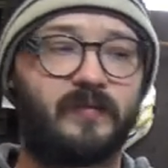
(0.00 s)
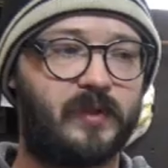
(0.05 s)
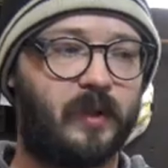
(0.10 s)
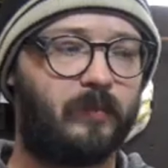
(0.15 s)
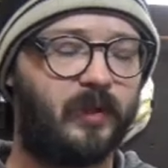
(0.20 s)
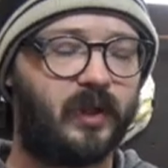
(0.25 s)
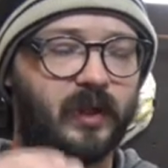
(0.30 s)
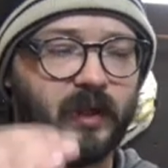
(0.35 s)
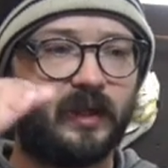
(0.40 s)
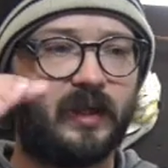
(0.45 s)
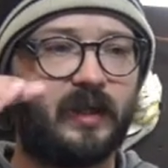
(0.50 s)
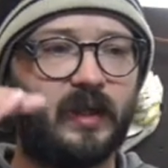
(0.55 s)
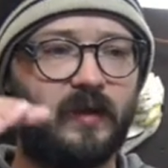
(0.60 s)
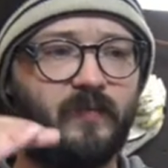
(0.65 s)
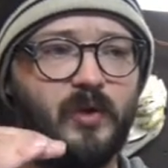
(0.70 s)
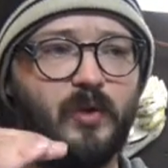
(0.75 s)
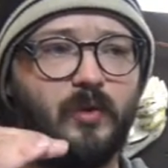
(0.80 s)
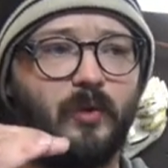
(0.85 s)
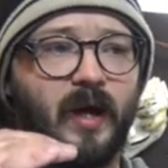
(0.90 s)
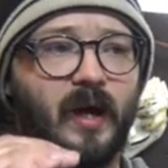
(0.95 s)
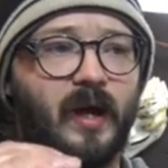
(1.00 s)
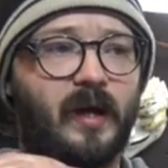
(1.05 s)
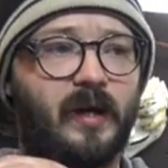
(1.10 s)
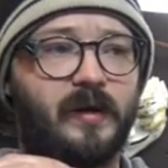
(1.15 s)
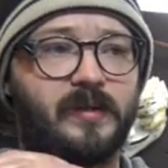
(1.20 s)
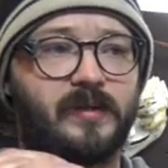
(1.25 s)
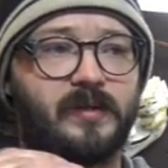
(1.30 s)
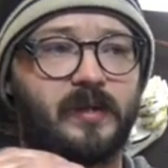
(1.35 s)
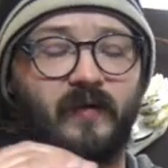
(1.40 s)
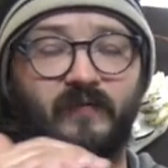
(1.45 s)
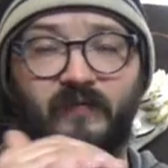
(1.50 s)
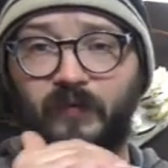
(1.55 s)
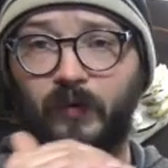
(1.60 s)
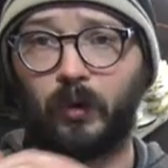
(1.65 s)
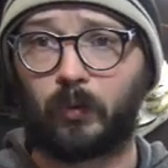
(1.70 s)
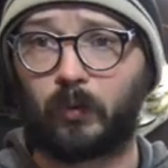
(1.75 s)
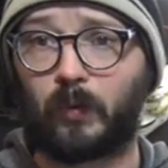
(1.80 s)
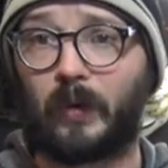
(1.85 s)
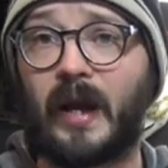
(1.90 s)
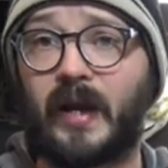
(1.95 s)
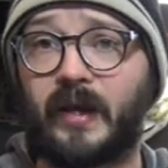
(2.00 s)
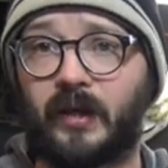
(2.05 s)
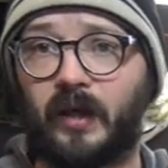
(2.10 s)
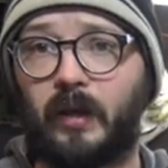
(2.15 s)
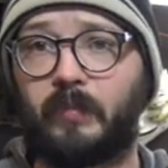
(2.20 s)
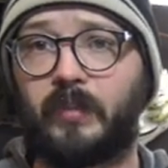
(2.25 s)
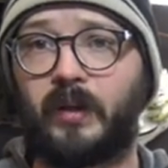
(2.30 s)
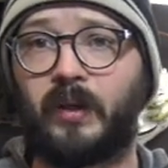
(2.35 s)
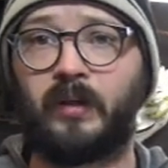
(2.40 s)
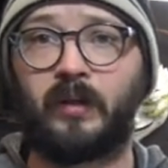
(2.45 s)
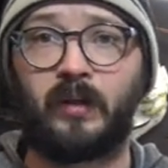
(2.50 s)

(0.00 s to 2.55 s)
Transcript: So I'm going to give you guys a full write-up